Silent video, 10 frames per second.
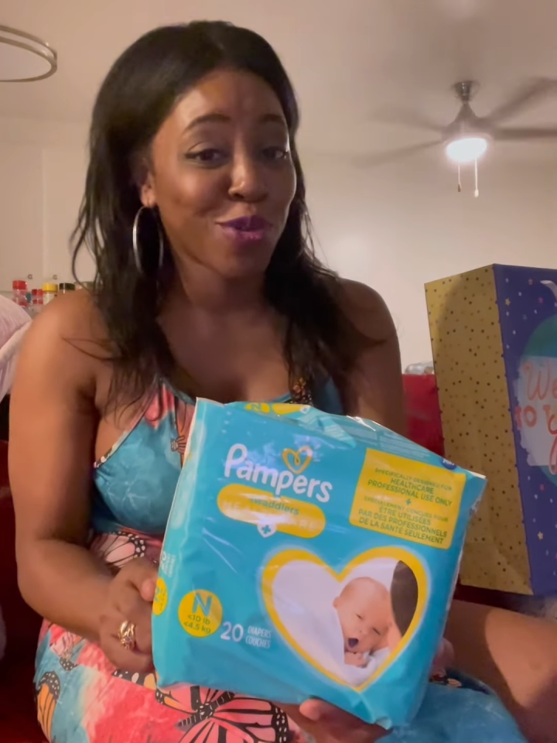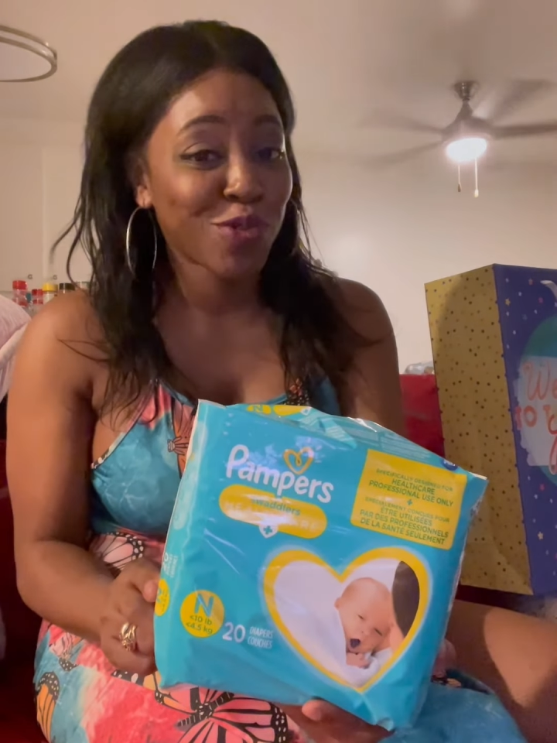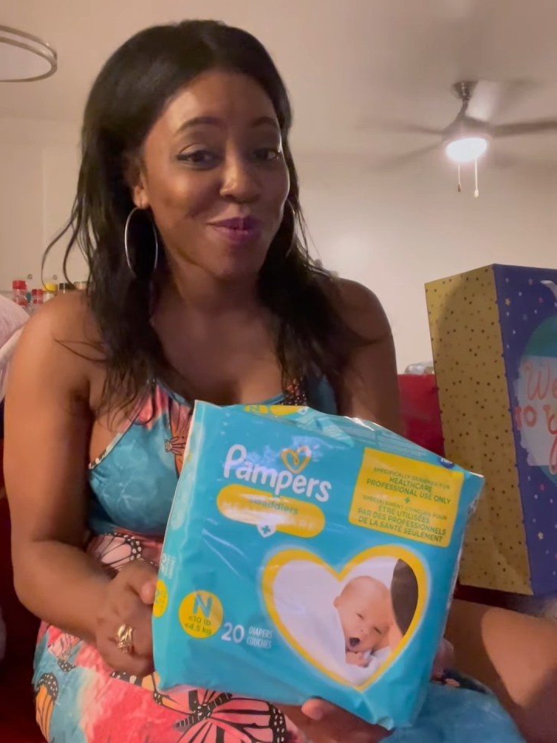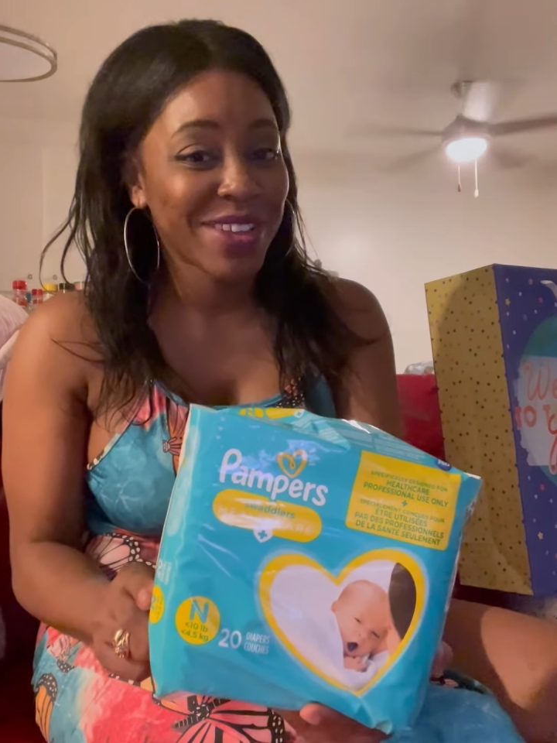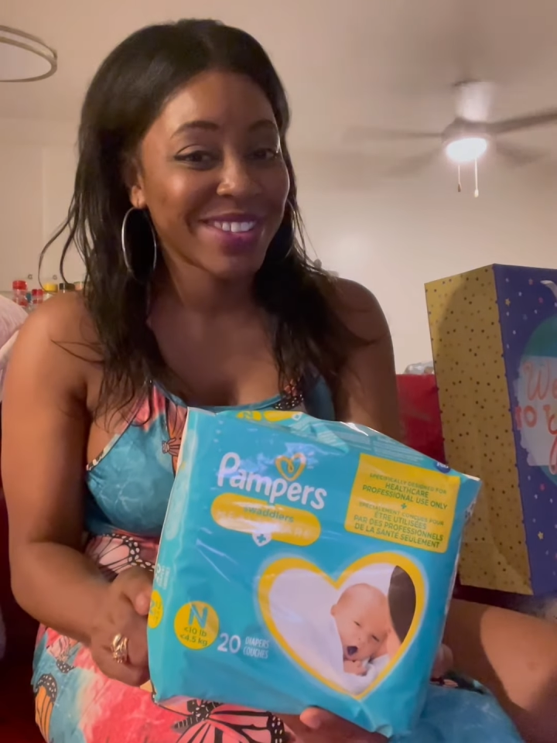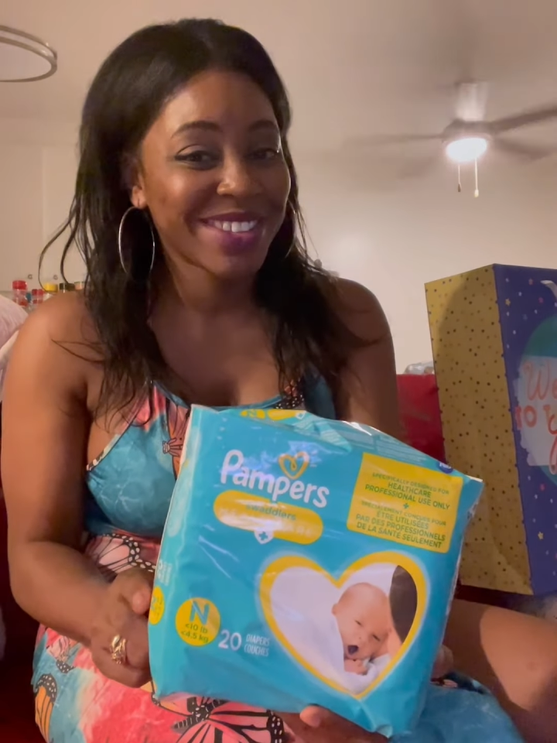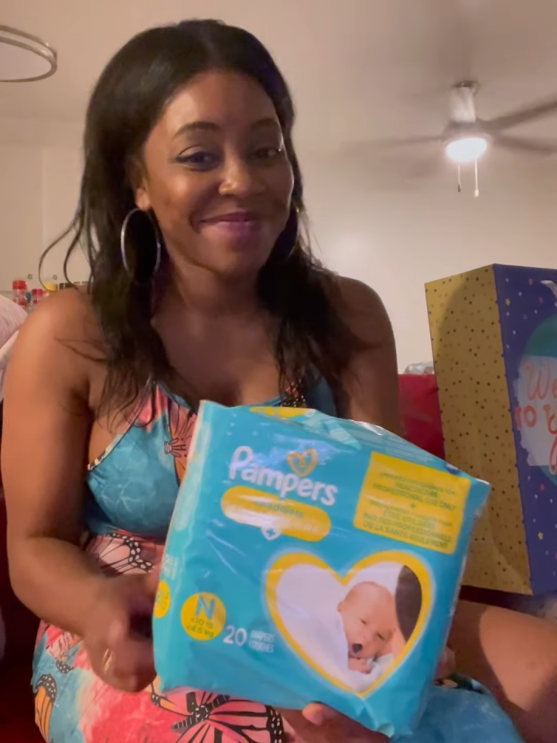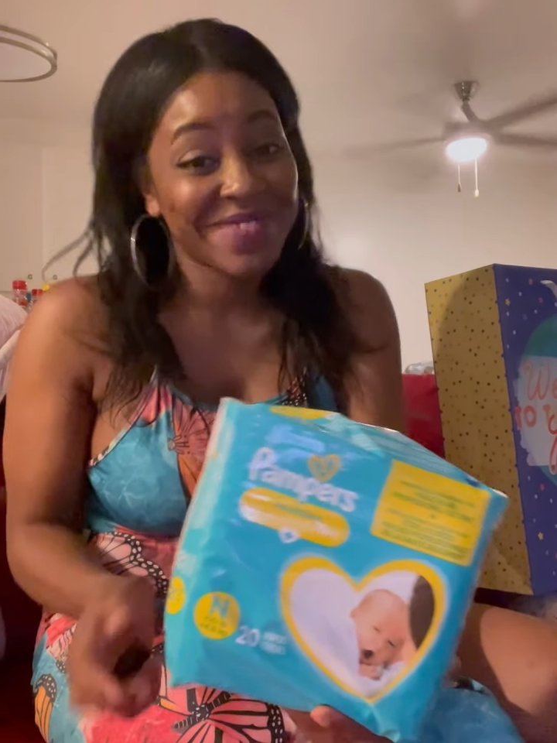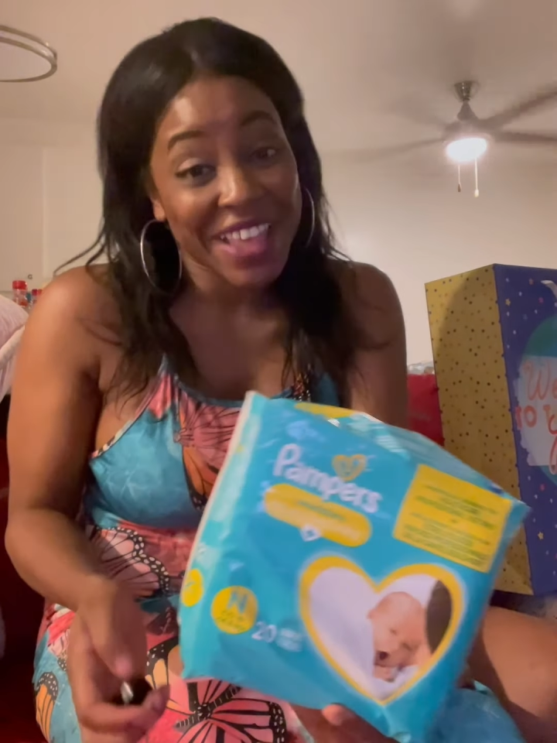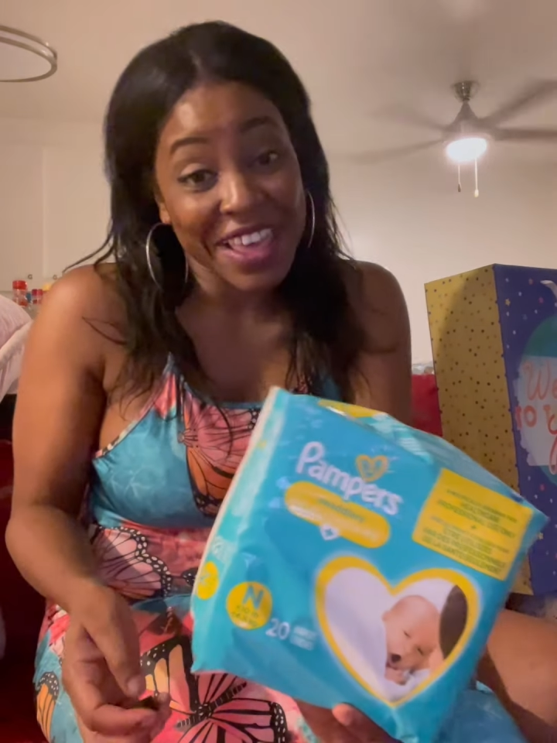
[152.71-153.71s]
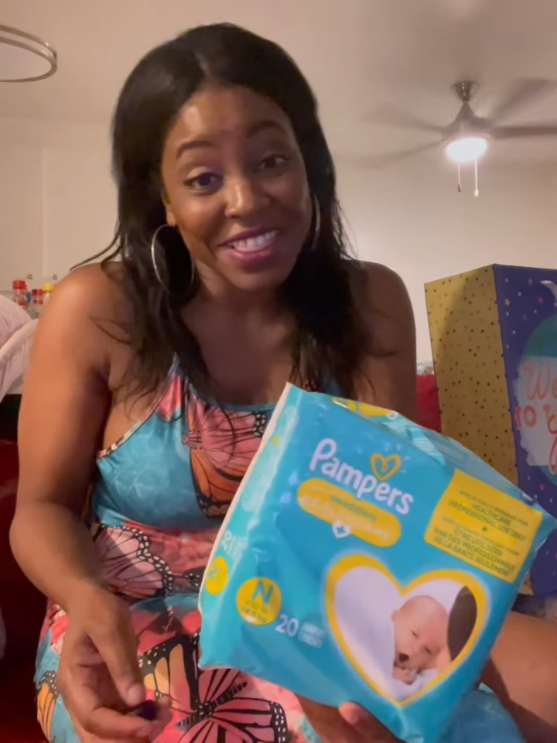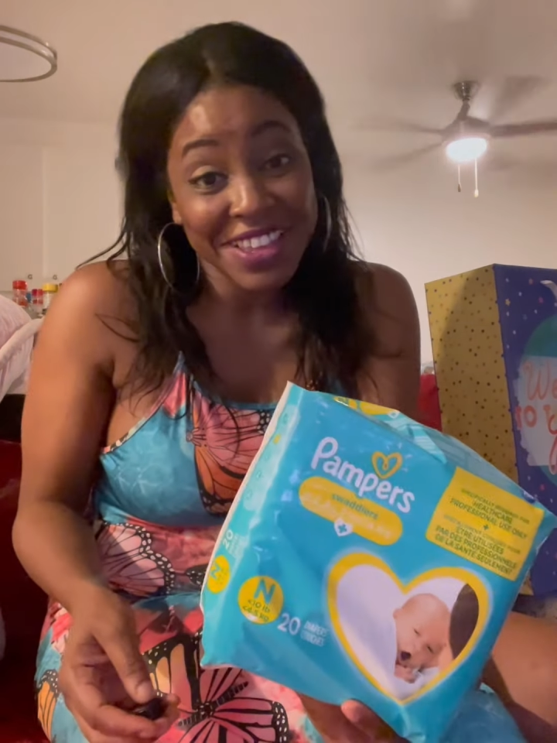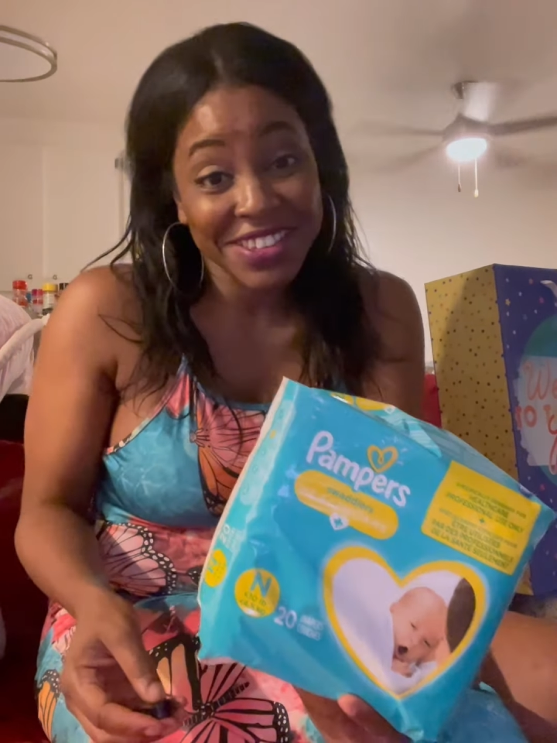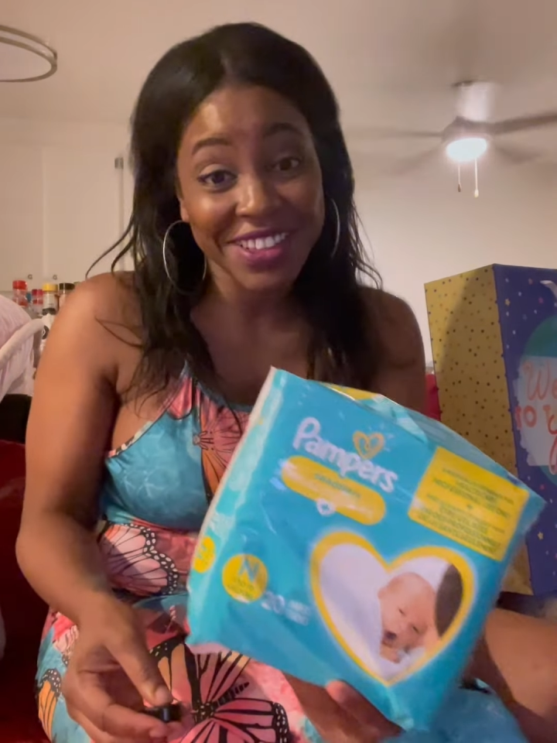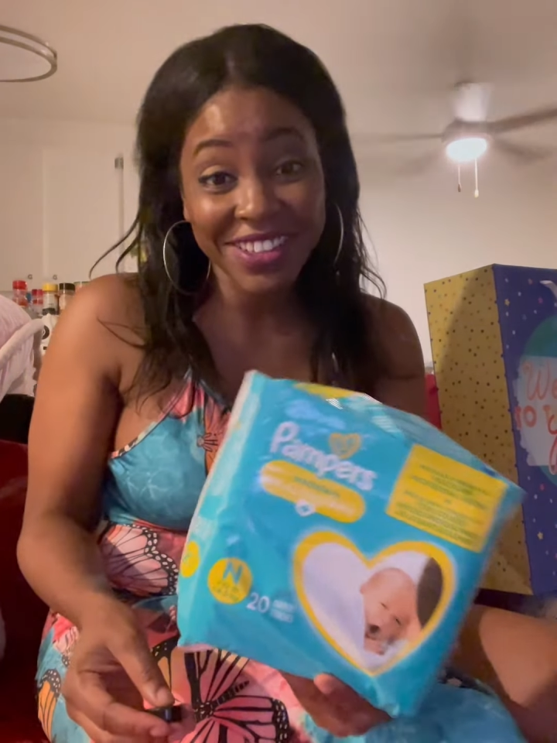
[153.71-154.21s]
from us, at
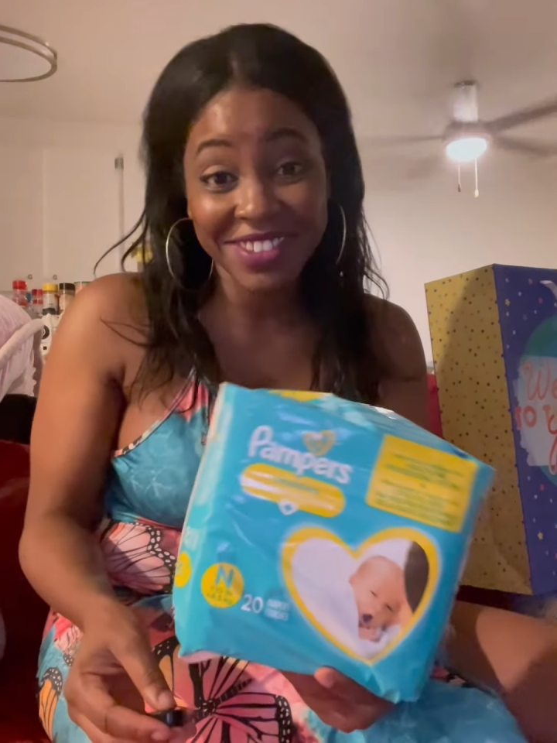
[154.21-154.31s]
least, huh?